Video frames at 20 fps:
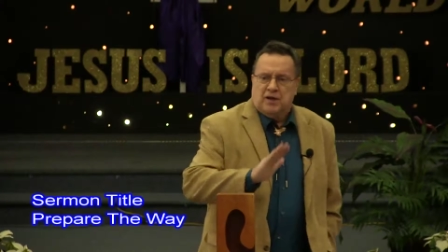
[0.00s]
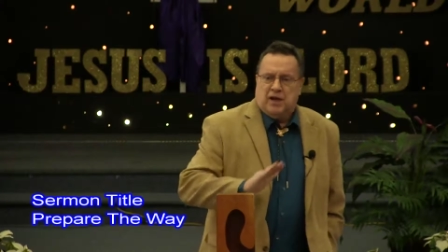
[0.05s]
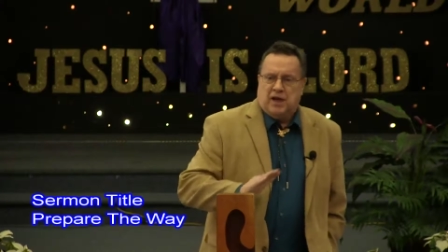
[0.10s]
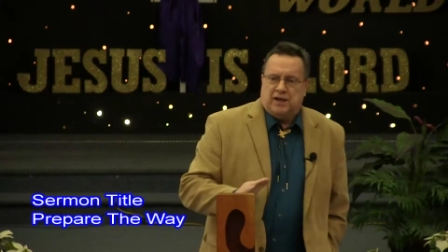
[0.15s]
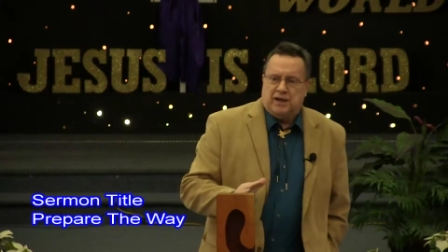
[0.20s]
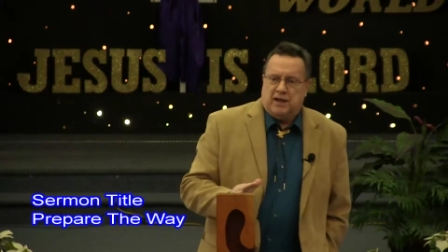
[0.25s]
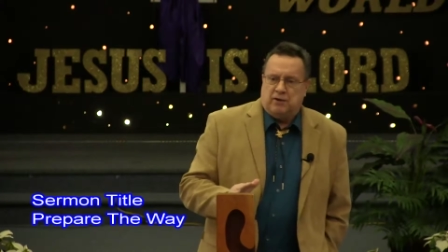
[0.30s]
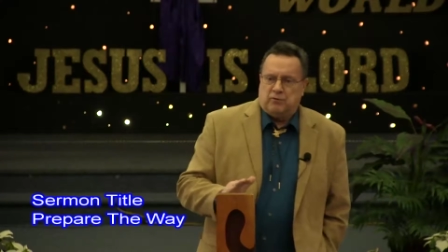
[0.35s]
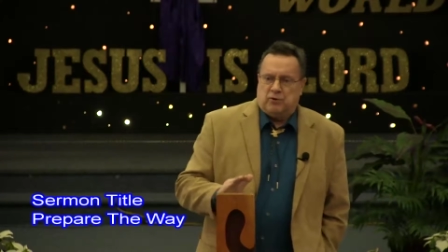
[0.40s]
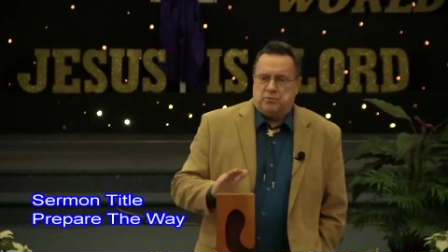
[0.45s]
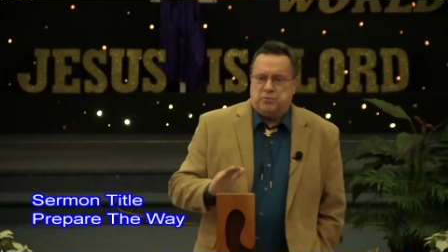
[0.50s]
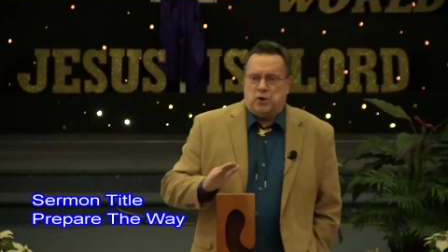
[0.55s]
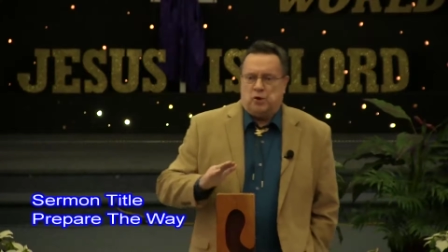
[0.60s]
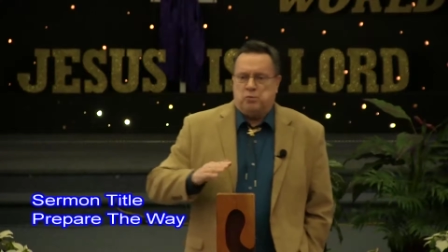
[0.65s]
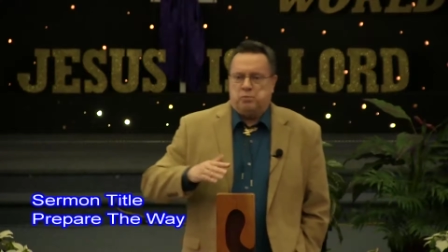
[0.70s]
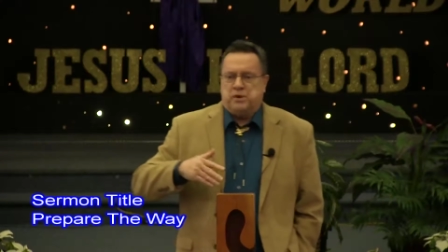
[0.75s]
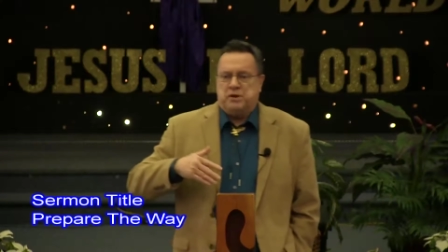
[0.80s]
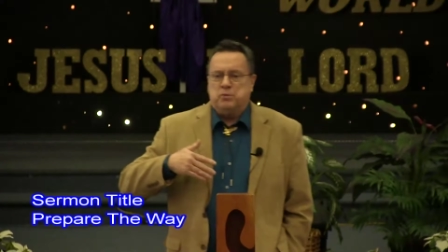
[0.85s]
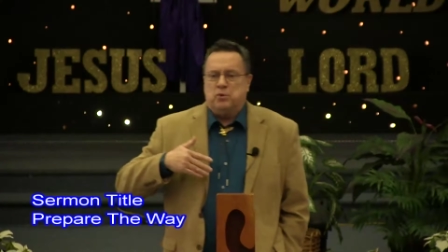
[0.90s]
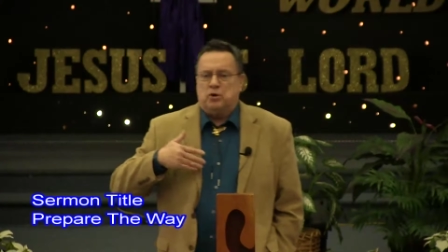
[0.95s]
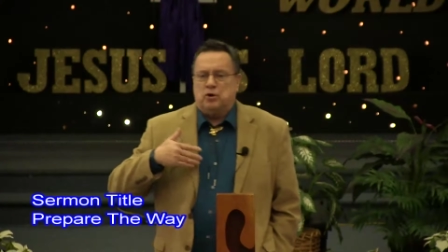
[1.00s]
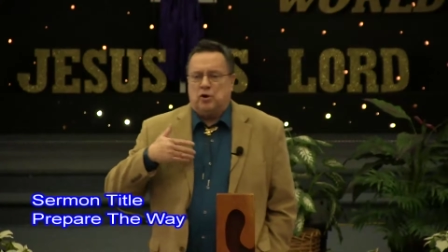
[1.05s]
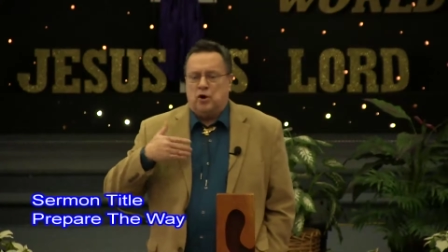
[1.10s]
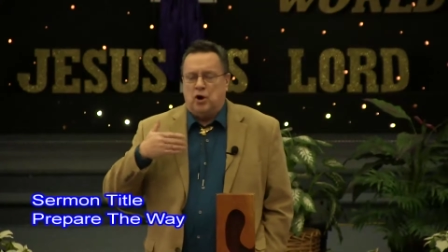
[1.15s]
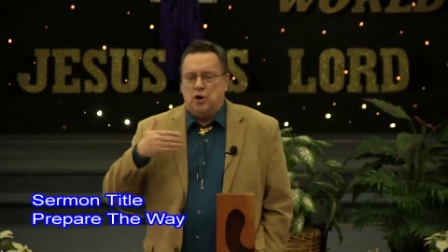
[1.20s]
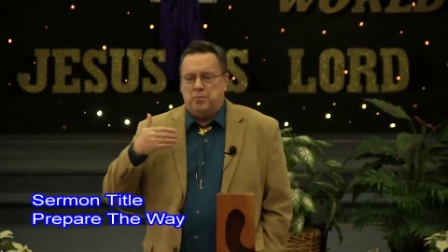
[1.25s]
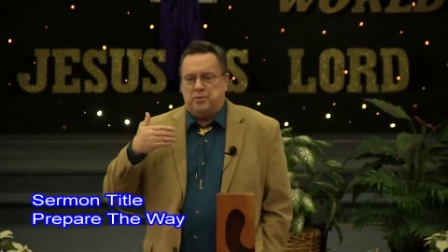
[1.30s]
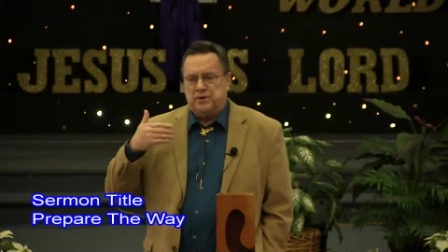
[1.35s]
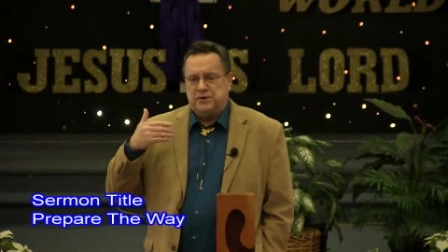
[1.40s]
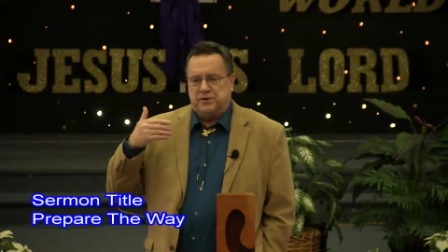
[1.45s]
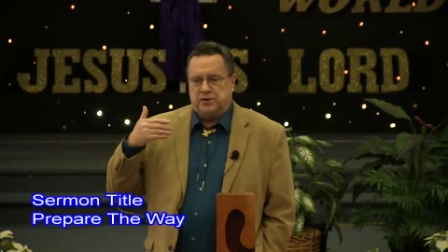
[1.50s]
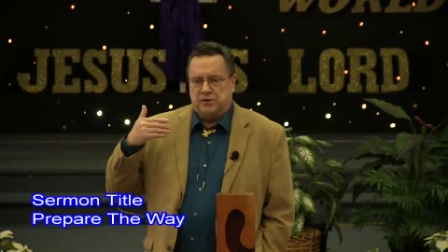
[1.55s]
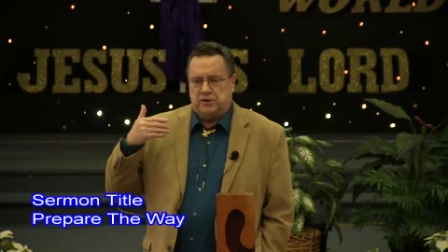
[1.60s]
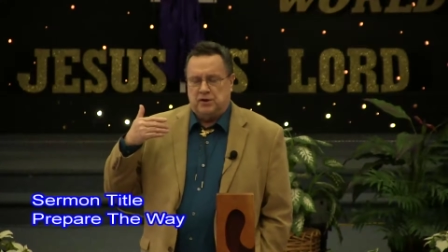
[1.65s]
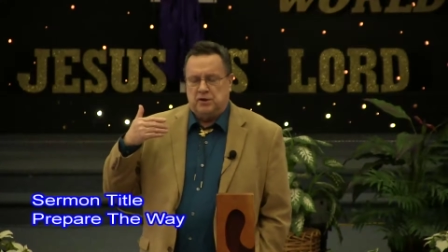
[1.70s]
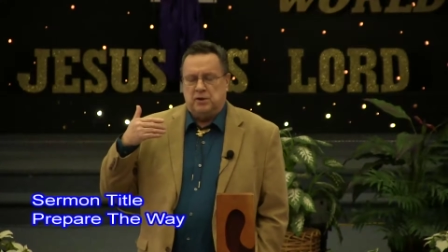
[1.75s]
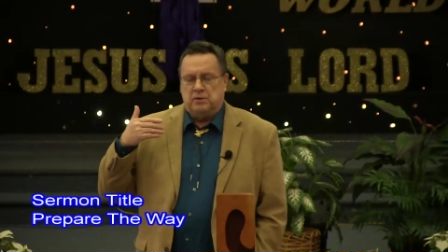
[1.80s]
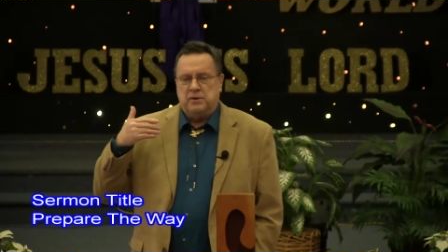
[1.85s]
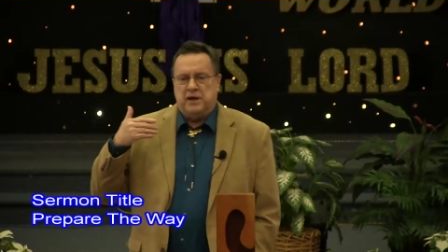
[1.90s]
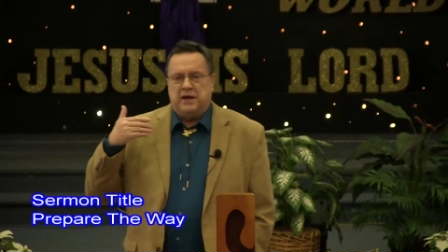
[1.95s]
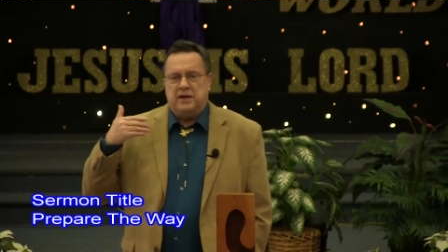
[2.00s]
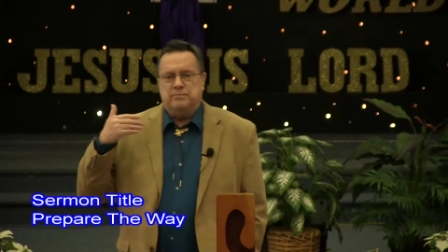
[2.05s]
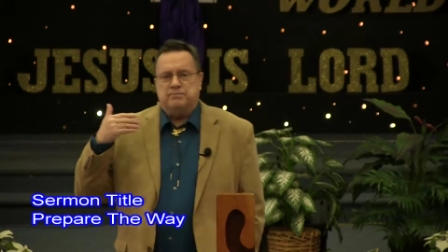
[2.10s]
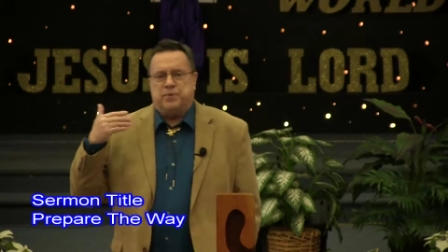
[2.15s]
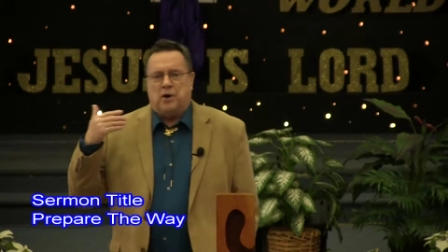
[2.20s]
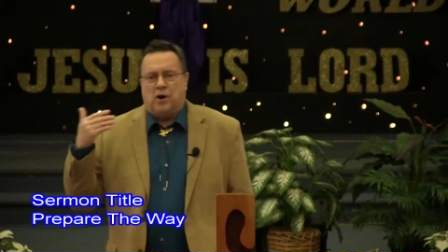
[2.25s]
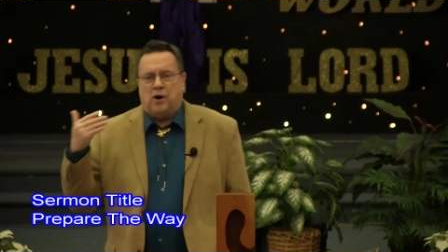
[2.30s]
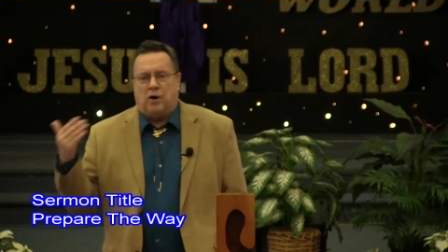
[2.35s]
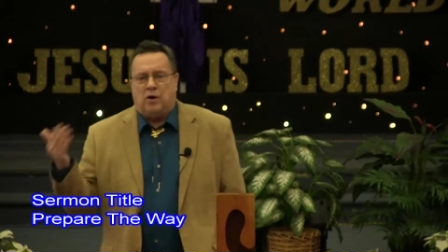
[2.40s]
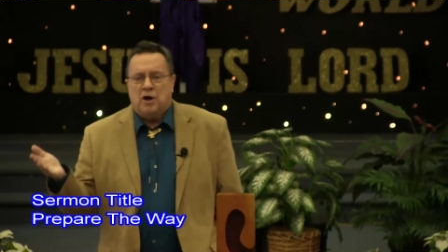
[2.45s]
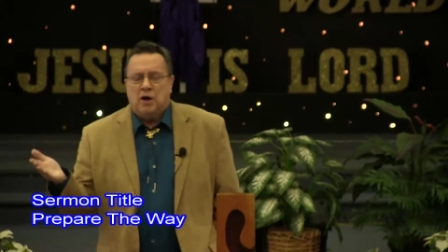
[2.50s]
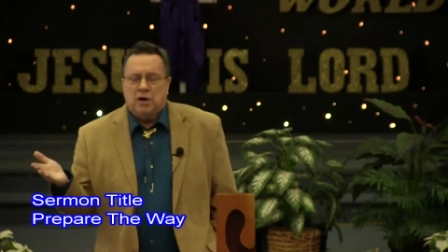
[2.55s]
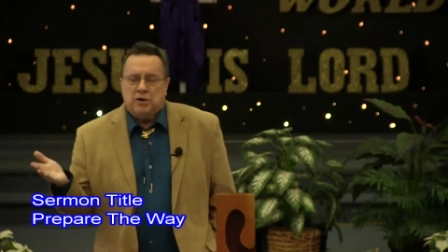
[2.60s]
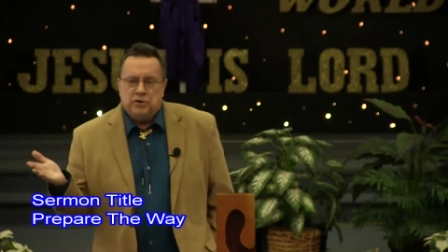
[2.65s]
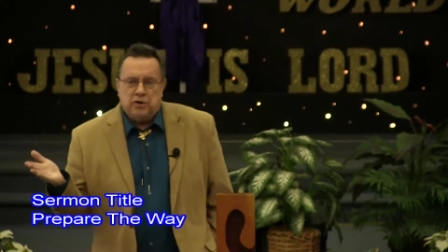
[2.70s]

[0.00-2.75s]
and they would be more open to the name Paul.